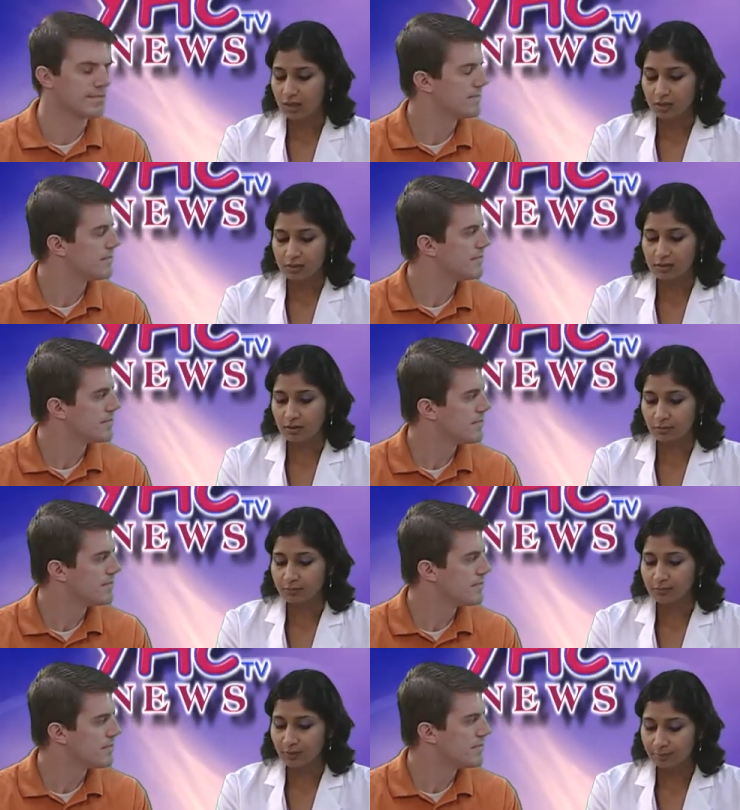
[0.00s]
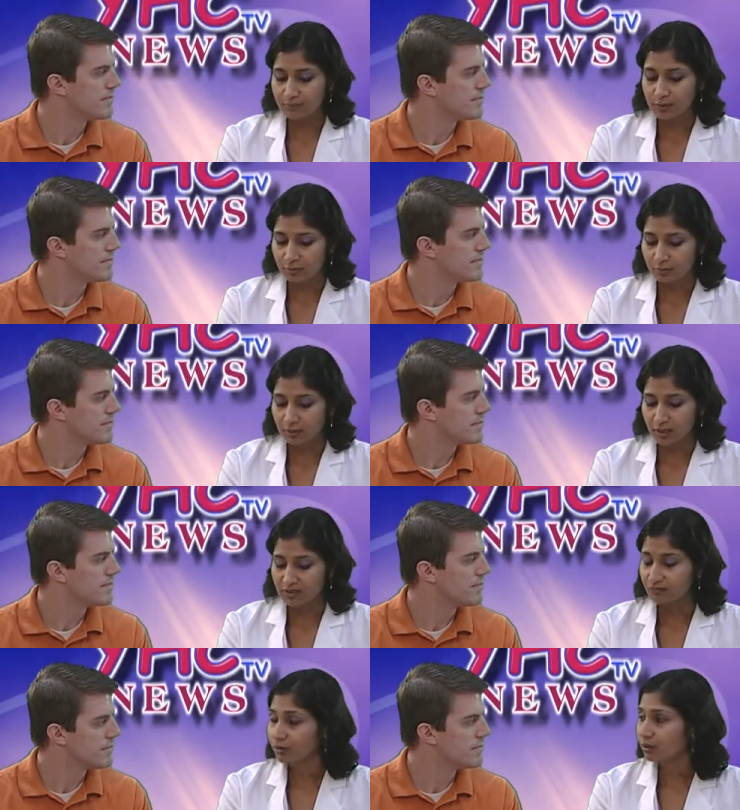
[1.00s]
Speaker 1: So yep, so
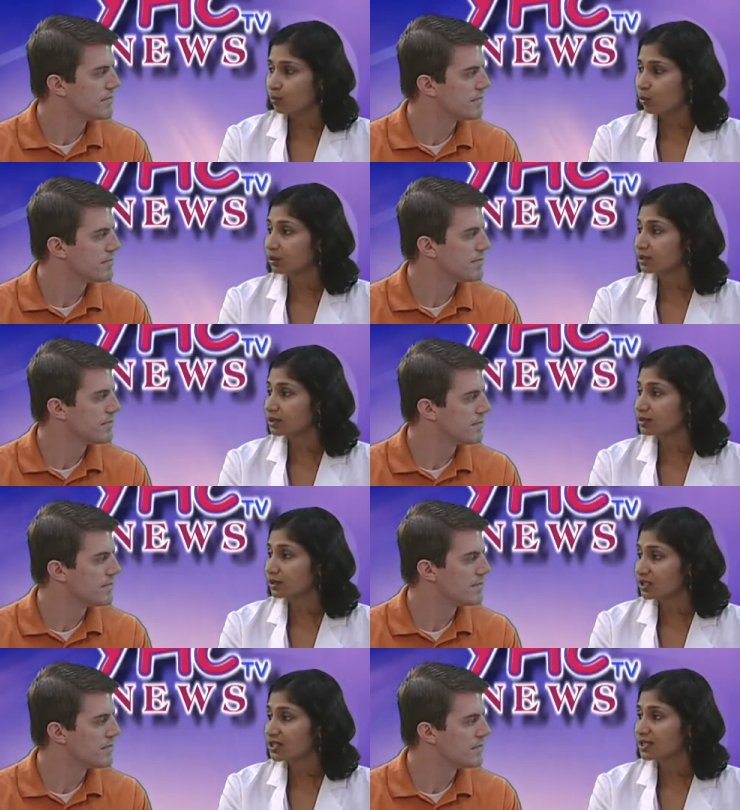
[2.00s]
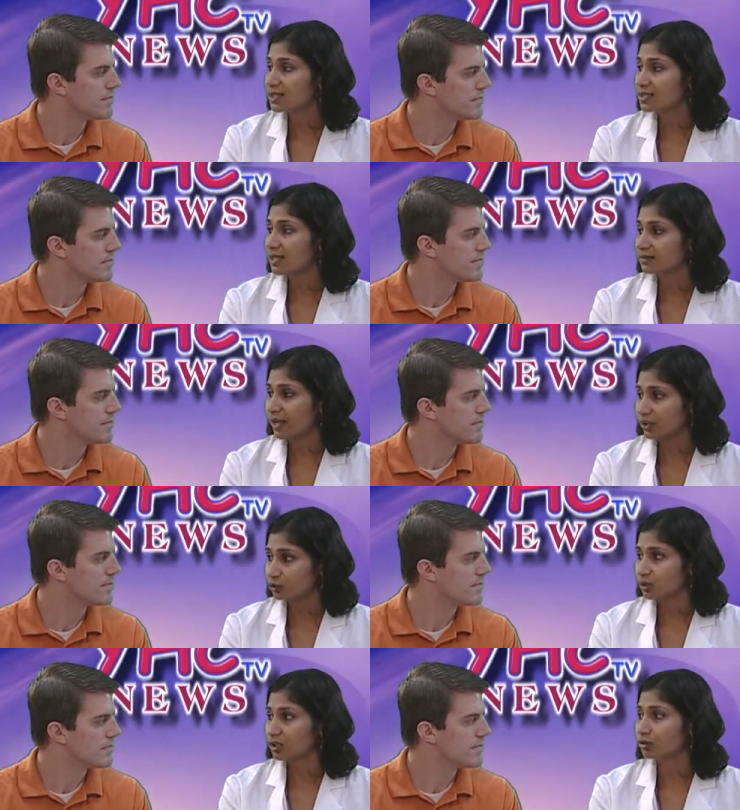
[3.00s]
that's very important. So the incidence has
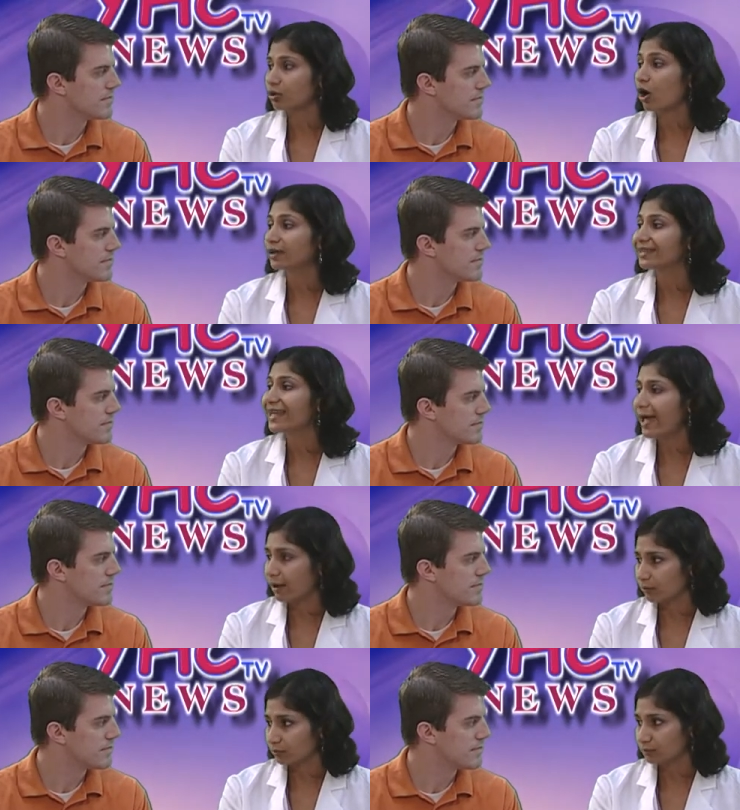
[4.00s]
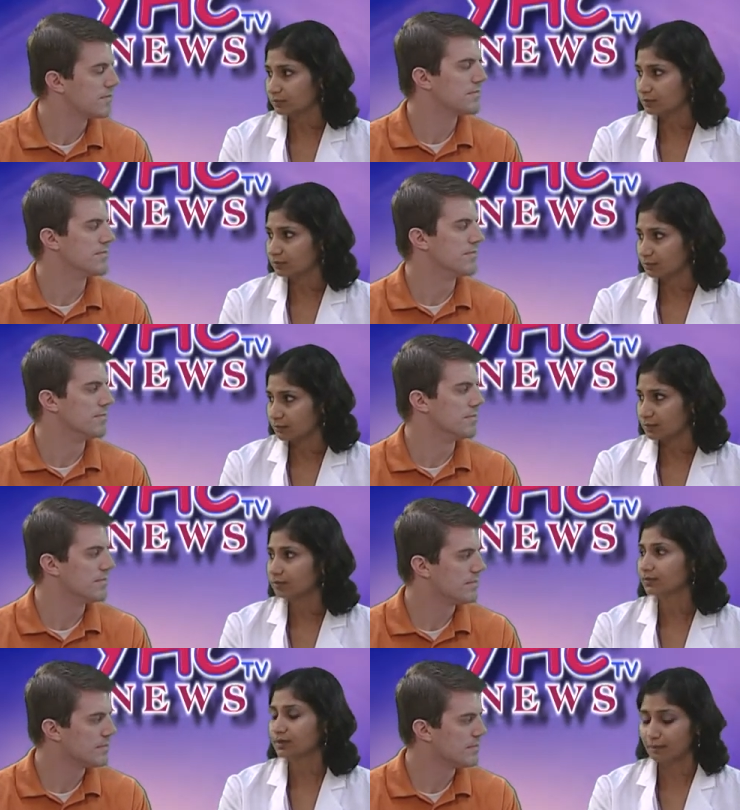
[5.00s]
actually gone down.
Speaker 2: Hmm.
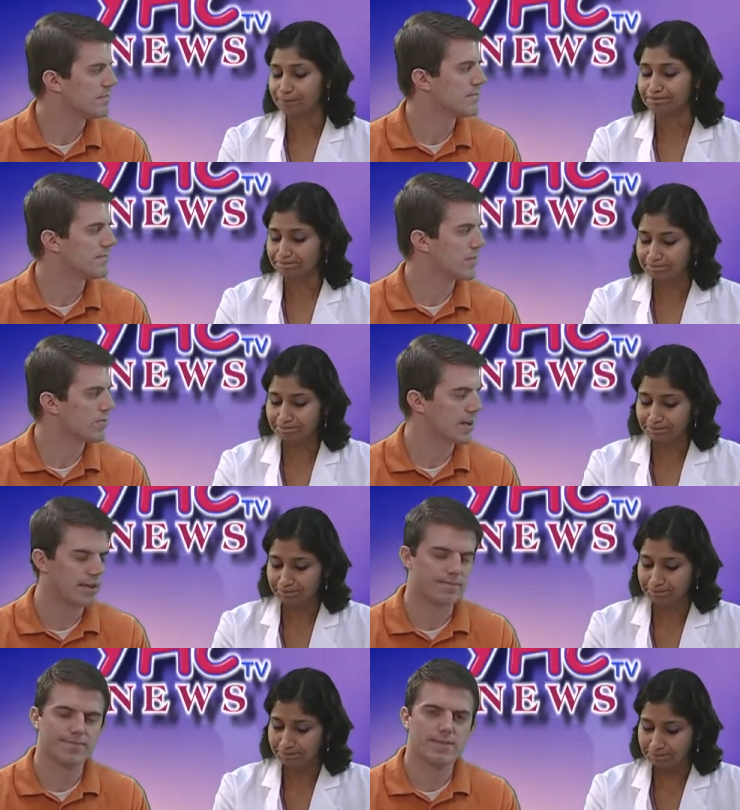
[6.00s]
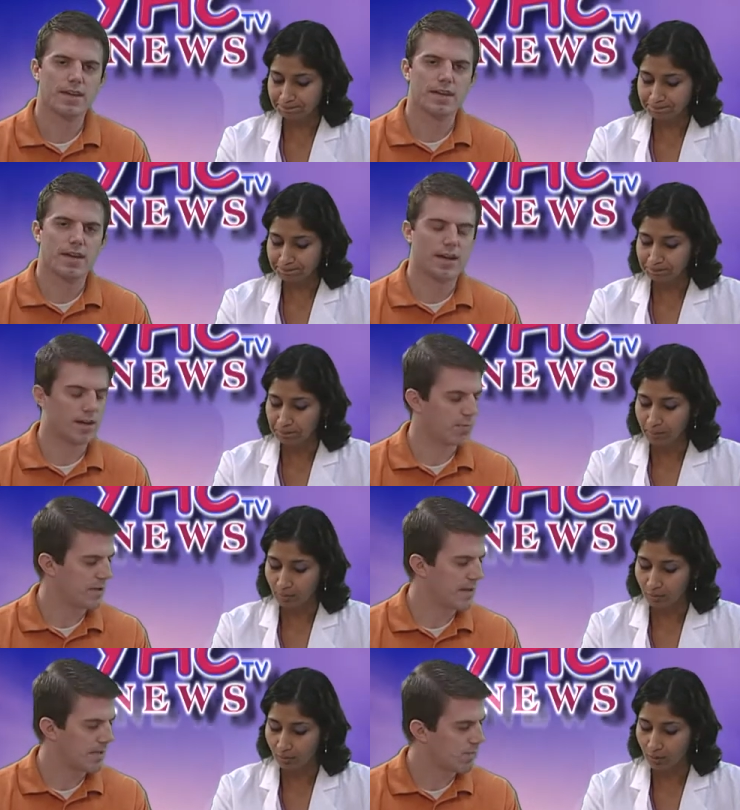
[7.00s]
So okay, uh,
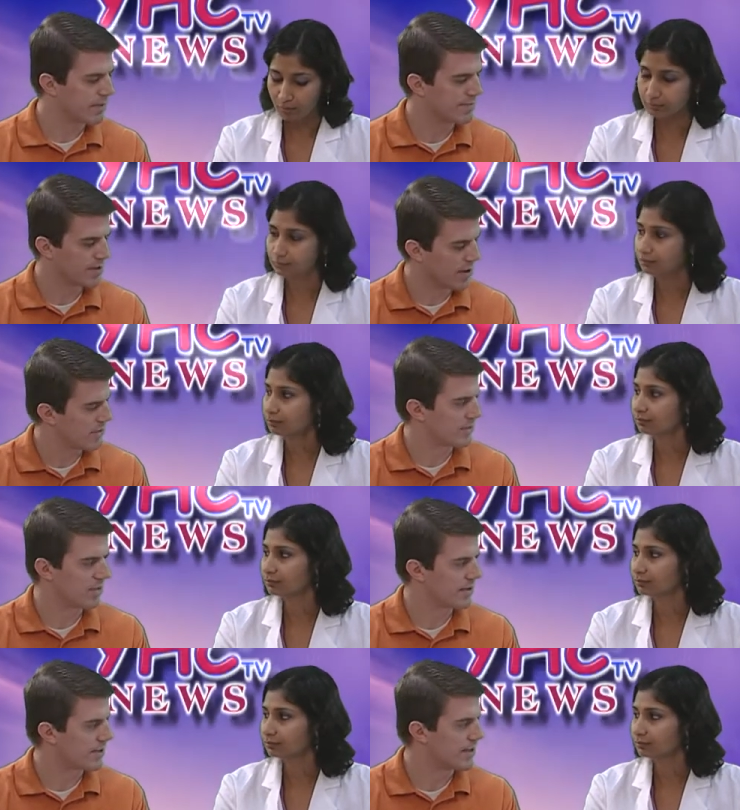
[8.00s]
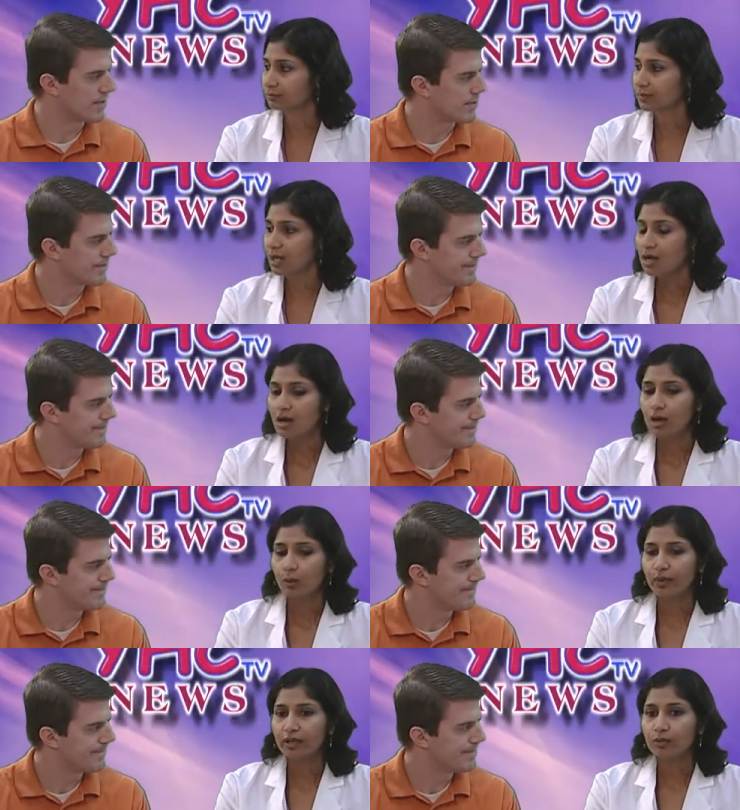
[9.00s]
what about what causes hmm. breast cancer?
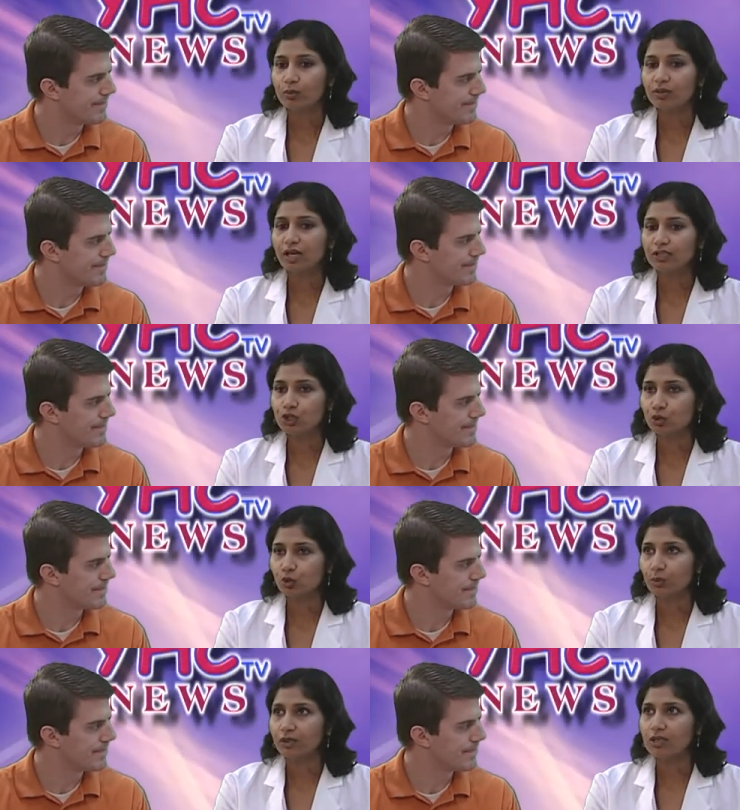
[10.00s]
Speaker 1: We, we're not sure what